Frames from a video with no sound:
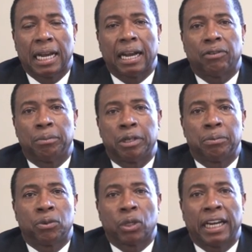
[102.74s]
I
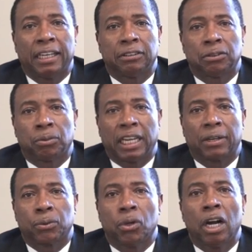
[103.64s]
remember as when
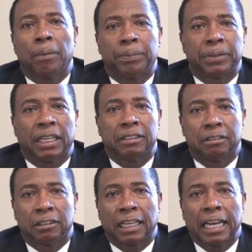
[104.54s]
I grew up
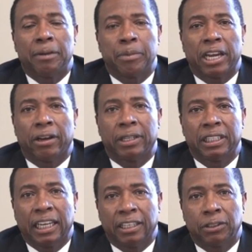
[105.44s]
and got
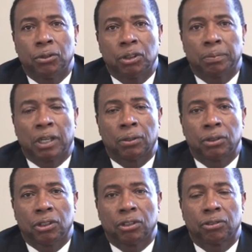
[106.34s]
married and had two
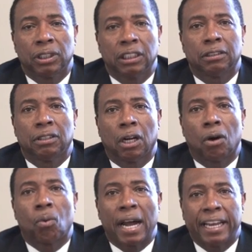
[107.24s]
small children and
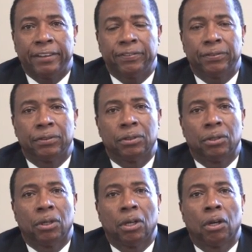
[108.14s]
a wife
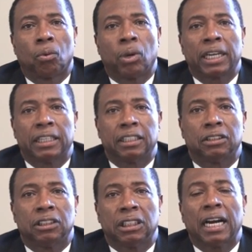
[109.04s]
working
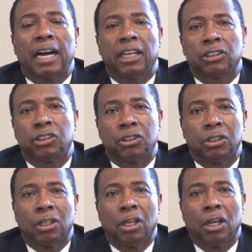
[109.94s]
in the Dodge
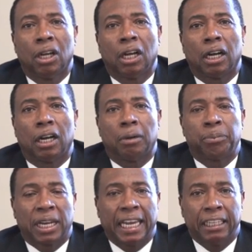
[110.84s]

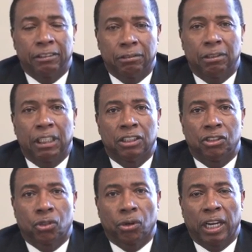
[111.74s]
plant in
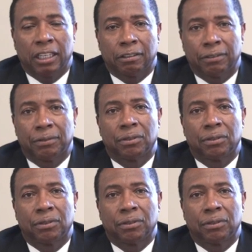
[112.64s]
Detroit,